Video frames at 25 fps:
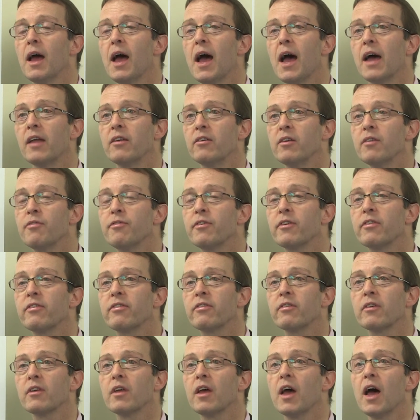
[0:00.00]
And if
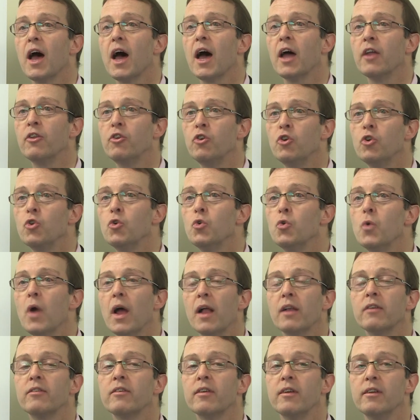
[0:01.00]
it's a new
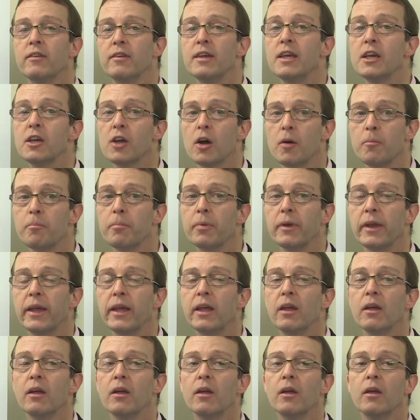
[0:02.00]
LTD
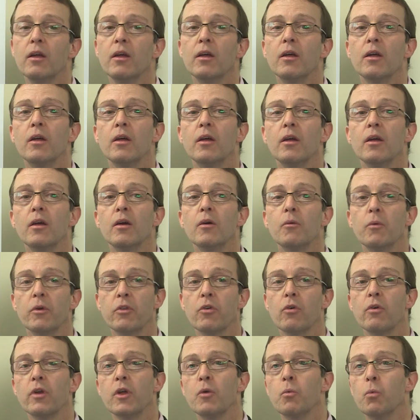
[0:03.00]
company with
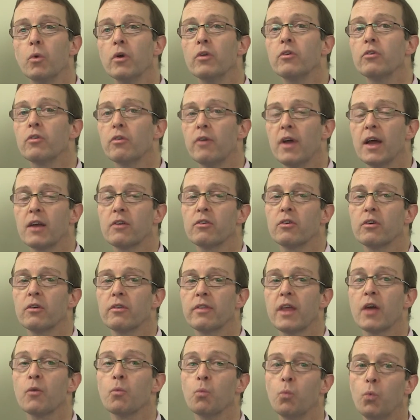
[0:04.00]
only one director,
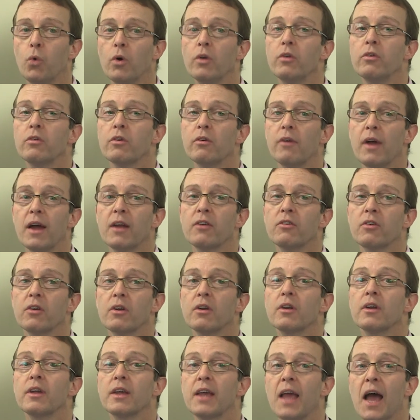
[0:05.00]
that one
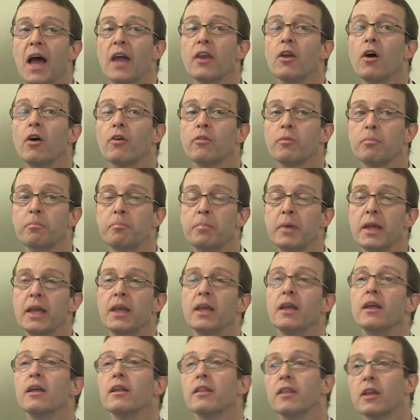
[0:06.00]
director cannot
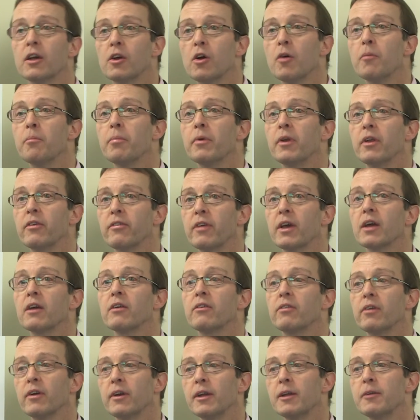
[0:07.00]
be the company
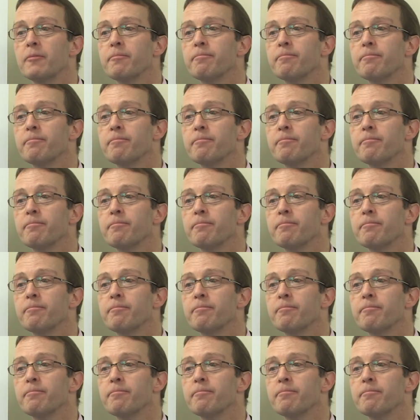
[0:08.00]
secretary.